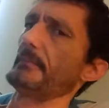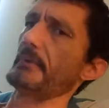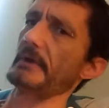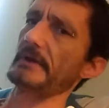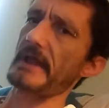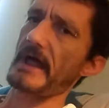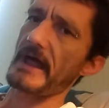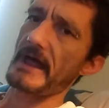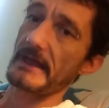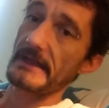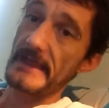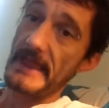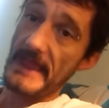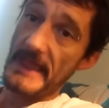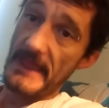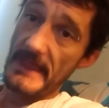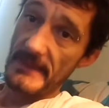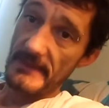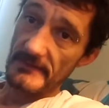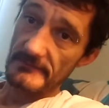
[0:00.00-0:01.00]
But I
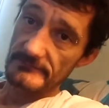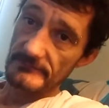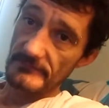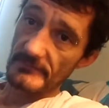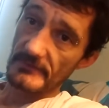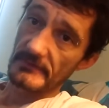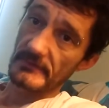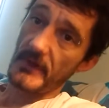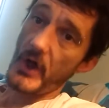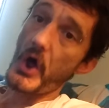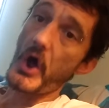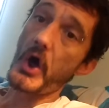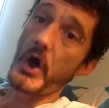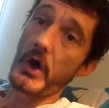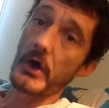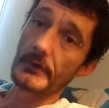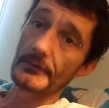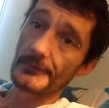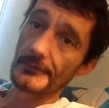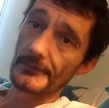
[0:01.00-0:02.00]
had the
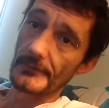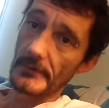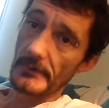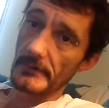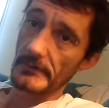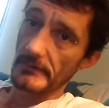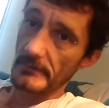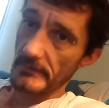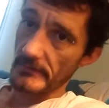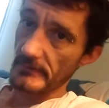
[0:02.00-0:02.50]
honor